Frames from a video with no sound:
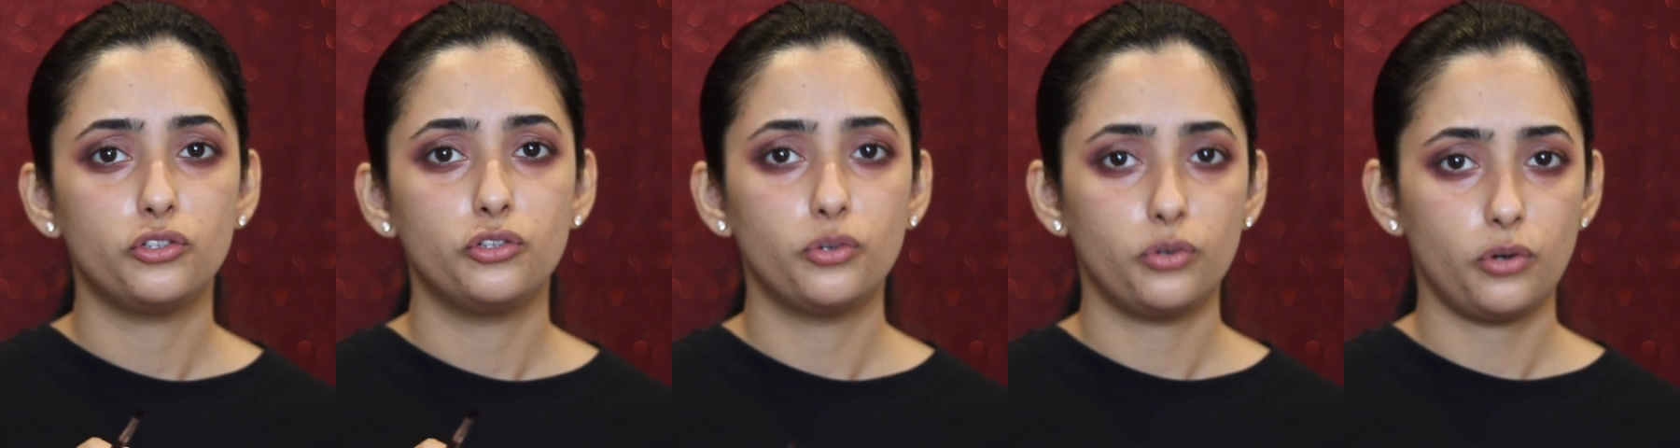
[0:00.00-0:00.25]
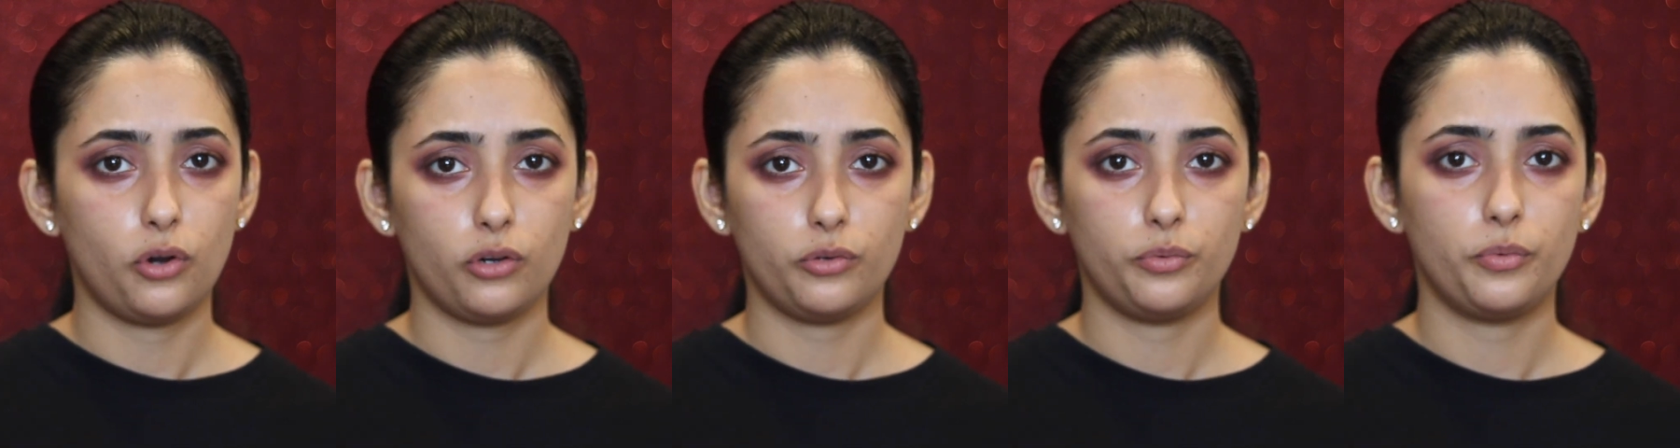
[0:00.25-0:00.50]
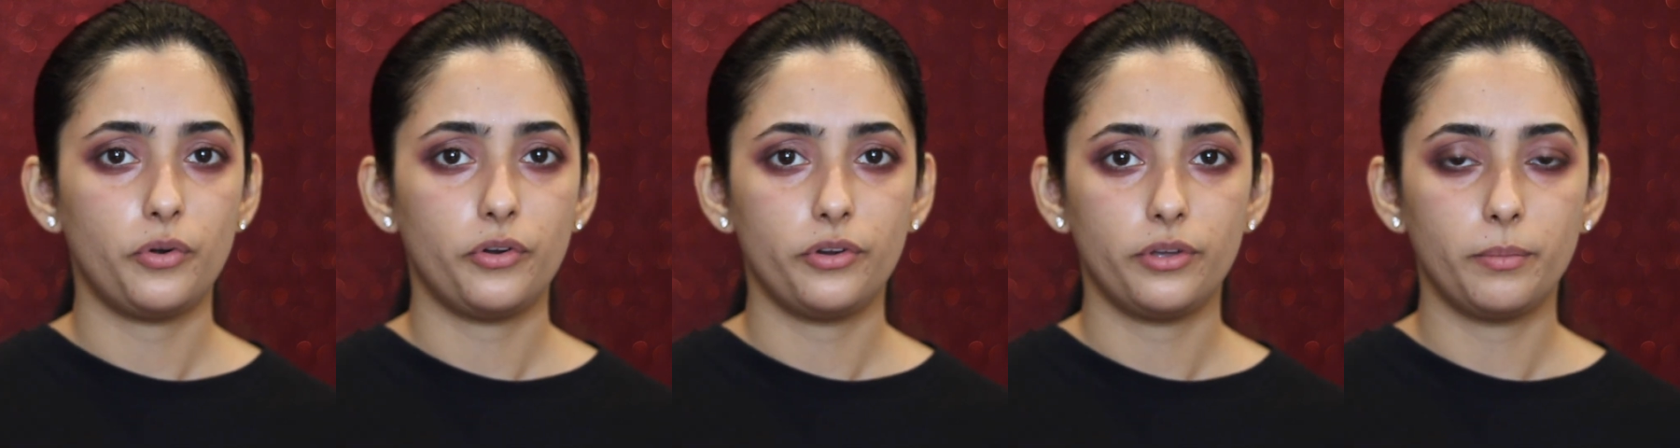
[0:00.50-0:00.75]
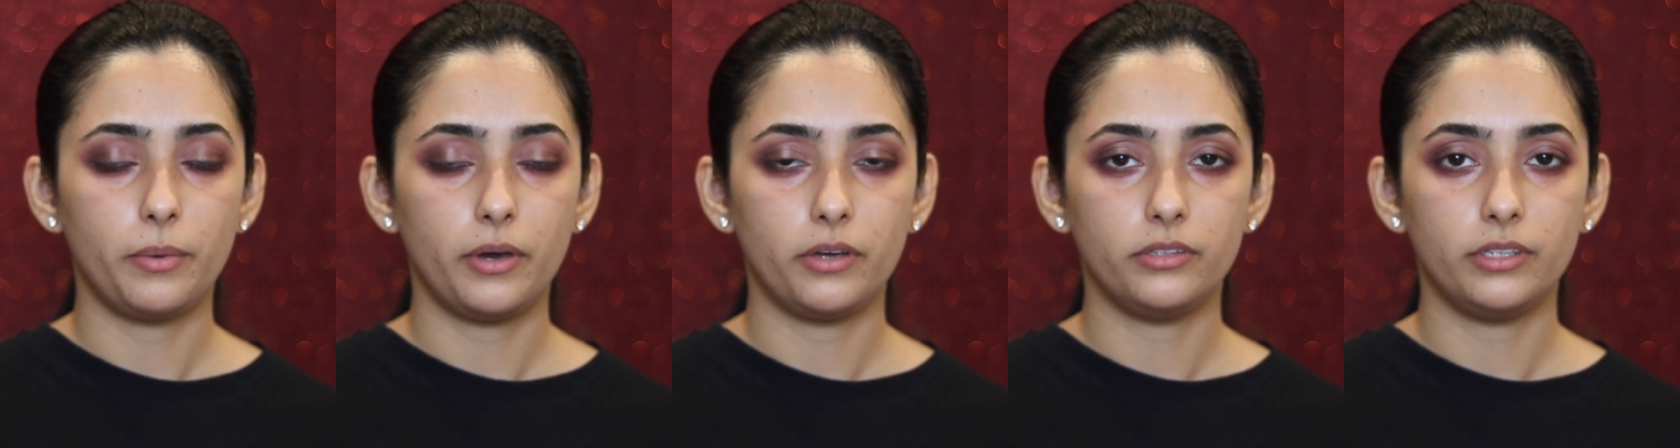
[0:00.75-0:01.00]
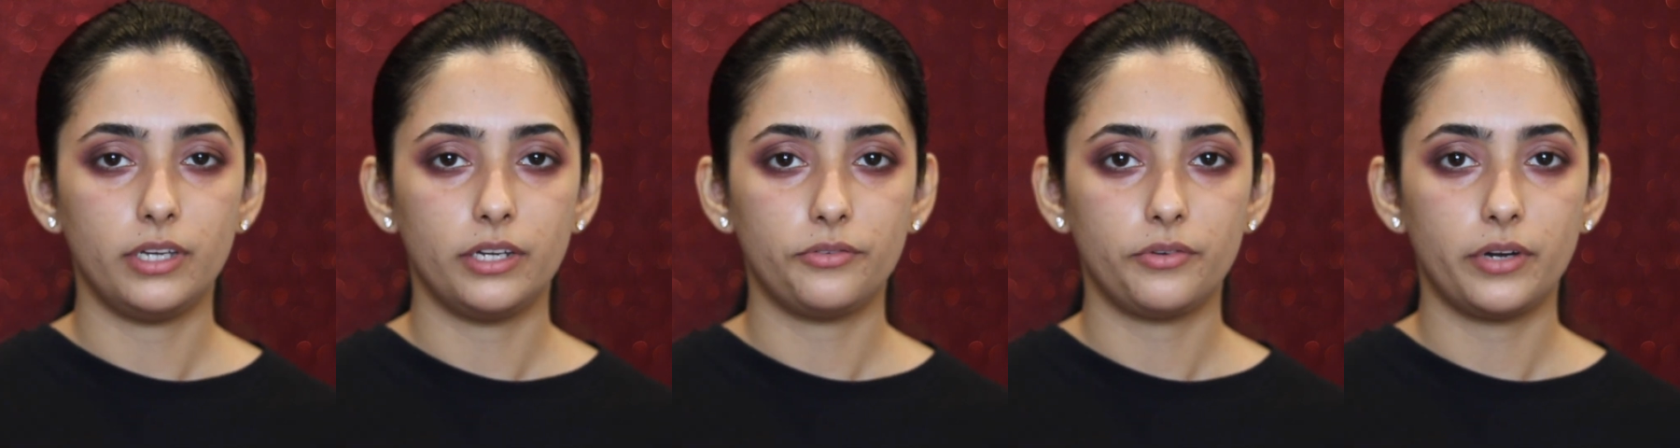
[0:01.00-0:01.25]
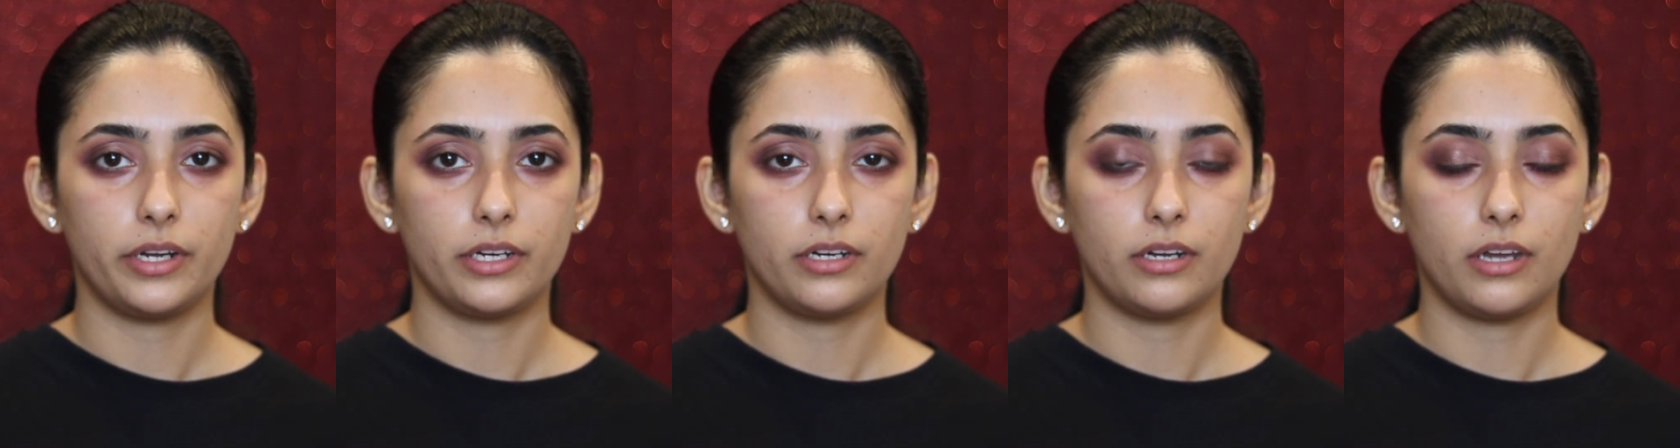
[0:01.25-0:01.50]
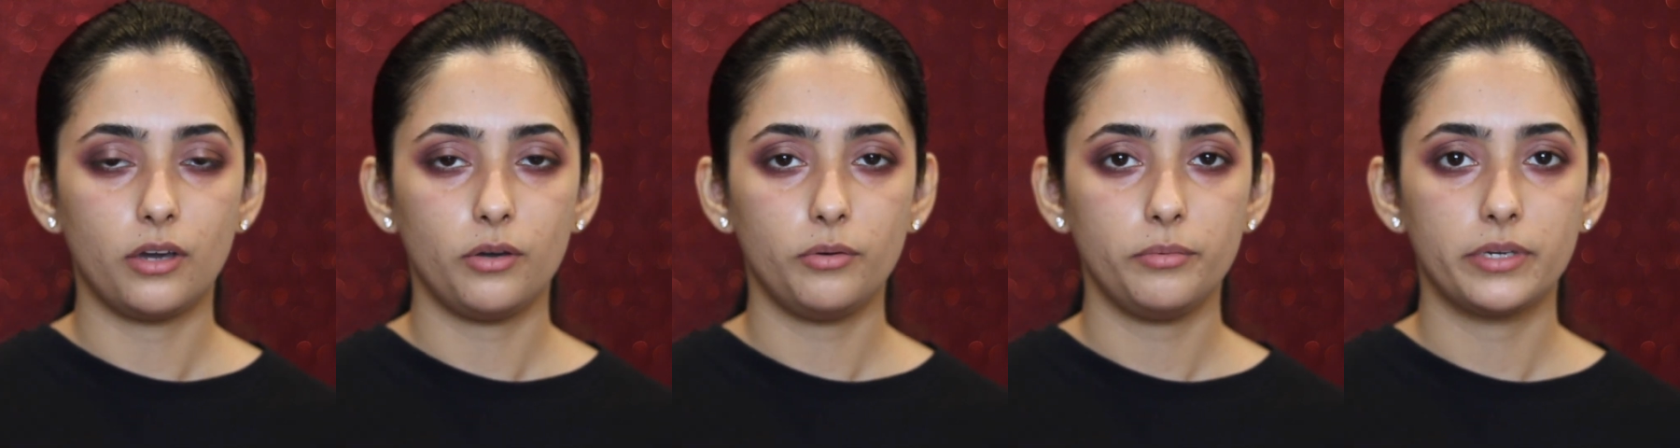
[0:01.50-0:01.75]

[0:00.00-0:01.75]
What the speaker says: do not worry about that right now,